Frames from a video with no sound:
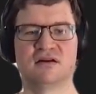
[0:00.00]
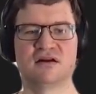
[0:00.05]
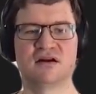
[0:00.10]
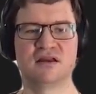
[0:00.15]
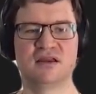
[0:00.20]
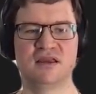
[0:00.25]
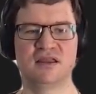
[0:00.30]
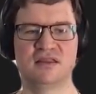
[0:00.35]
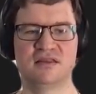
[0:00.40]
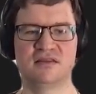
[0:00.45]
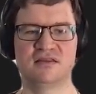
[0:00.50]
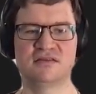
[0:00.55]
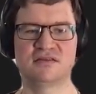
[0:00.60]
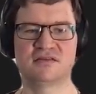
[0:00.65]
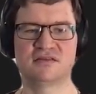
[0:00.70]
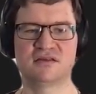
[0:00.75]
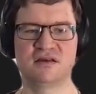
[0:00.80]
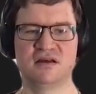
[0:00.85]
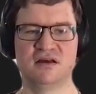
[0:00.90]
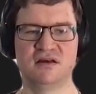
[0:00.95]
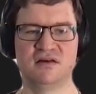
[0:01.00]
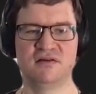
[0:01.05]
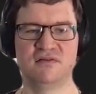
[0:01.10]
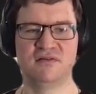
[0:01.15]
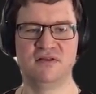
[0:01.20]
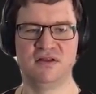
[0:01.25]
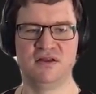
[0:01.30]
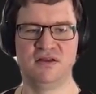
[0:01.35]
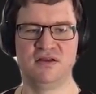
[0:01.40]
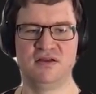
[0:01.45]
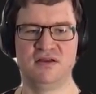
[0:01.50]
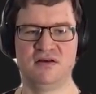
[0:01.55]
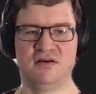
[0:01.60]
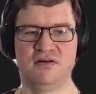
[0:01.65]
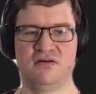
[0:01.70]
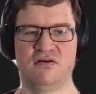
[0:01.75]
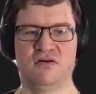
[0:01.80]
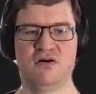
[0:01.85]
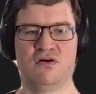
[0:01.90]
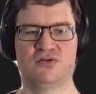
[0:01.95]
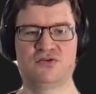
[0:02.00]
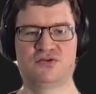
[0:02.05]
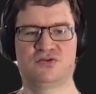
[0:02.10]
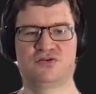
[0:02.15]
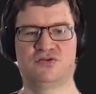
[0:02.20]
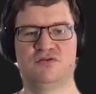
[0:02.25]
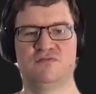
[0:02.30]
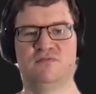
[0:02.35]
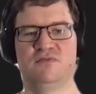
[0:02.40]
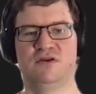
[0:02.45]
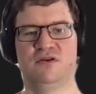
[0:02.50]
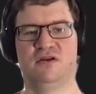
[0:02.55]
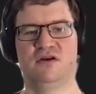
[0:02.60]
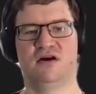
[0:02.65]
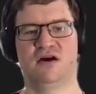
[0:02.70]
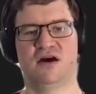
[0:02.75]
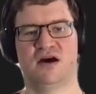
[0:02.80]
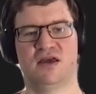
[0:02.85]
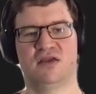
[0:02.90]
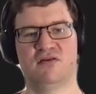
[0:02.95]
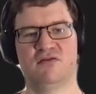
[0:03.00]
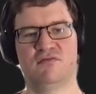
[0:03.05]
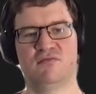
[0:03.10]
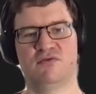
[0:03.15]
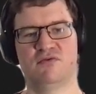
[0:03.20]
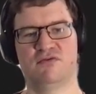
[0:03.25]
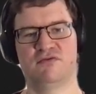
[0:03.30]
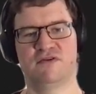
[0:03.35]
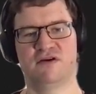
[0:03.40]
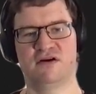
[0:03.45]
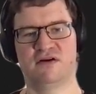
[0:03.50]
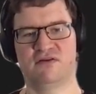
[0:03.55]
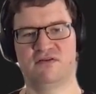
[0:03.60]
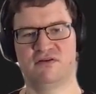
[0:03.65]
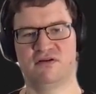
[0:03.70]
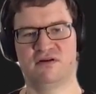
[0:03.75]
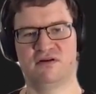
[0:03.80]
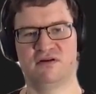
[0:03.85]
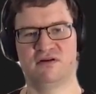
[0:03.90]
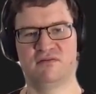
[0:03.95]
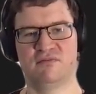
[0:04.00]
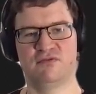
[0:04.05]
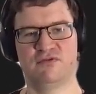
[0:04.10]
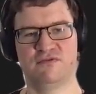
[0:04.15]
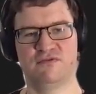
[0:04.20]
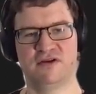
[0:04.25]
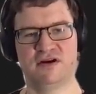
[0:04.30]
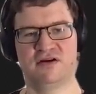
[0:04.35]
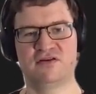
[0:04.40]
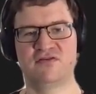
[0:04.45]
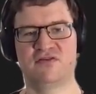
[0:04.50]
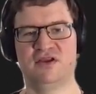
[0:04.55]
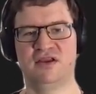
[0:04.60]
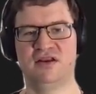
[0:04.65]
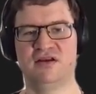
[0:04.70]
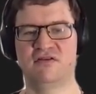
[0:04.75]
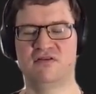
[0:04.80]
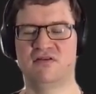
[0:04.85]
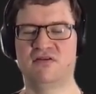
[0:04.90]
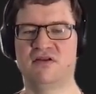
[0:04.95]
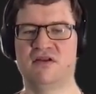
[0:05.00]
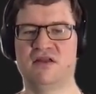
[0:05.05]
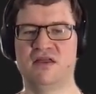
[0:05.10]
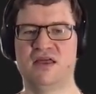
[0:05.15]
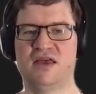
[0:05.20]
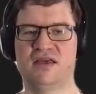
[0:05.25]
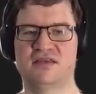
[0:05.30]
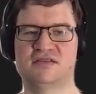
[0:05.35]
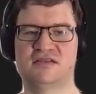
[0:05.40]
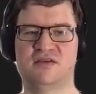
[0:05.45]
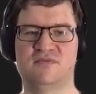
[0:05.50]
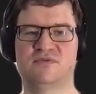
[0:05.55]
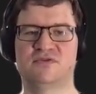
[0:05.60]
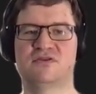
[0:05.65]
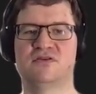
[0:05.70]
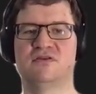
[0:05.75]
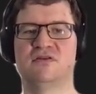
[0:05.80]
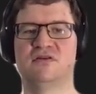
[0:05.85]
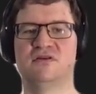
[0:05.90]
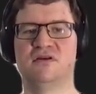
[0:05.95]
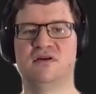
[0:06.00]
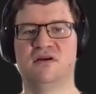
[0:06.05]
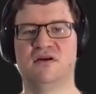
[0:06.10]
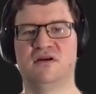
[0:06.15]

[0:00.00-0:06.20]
I get this host symbol IO buffer reader exception,